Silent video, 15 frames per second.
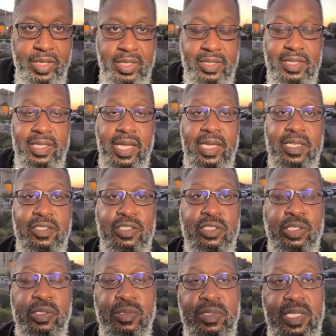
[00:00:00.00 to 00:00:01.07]
Today is
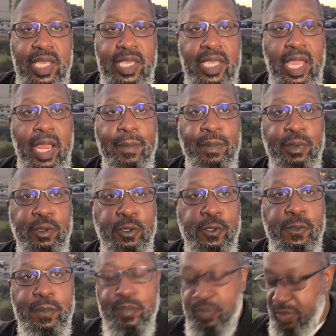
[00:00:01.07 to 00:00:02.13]
Tuesday,
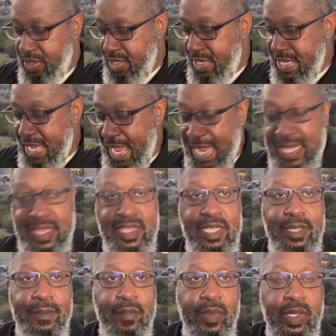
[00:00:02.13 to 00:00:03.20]
April 9th,
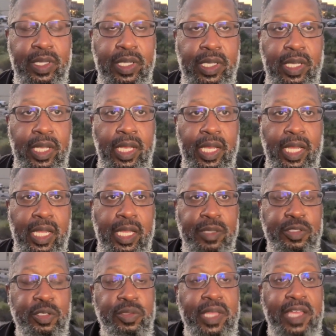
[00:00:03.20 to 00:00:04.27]
uh,
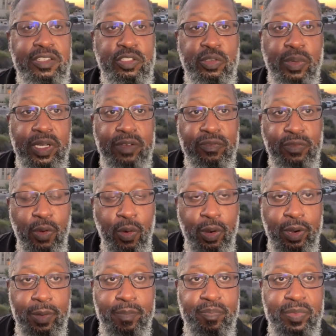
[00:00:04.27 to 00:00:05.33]

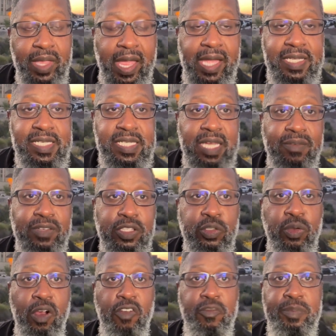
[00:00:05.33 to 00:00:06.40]
2024, at
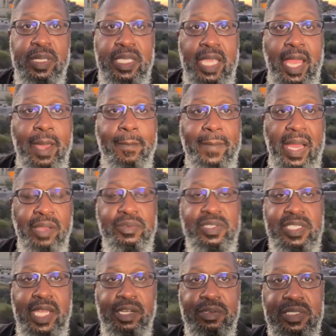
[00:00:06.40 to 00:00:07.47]
7:12 p.m. Mountain
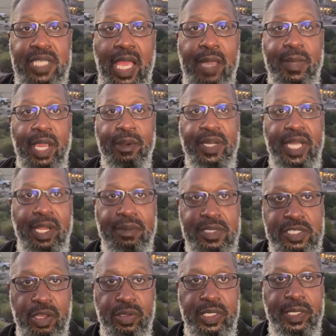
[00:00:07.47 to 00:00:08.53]
Standard Time here in
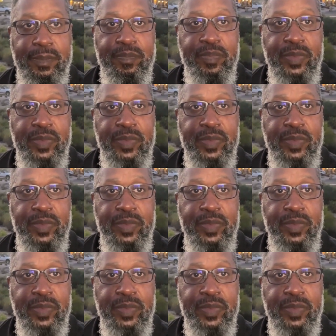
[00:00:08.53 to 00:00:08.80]
Arizona.